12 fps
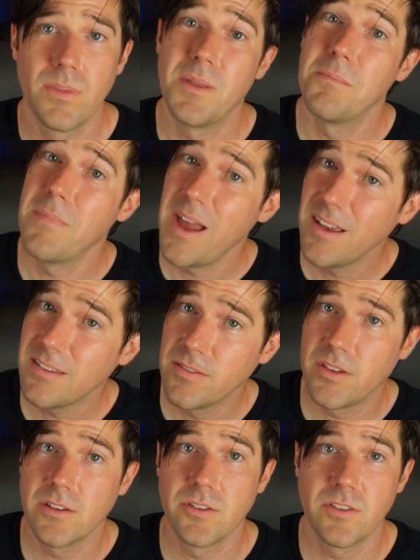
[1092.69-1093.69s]
The mass
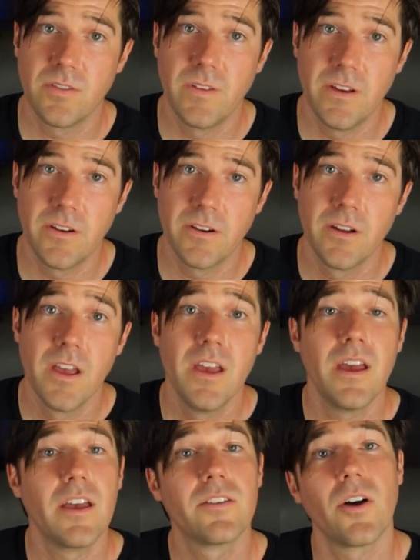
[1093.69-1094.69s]
of such a sphere
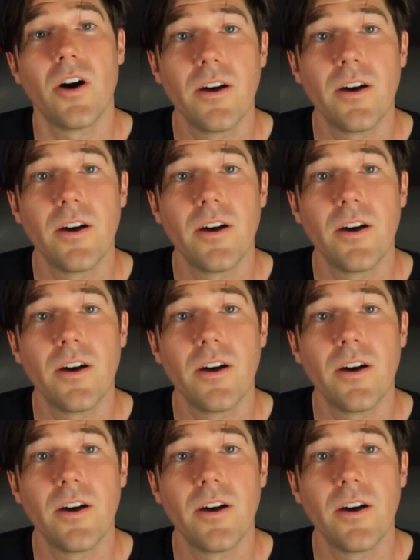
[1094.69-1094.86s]
is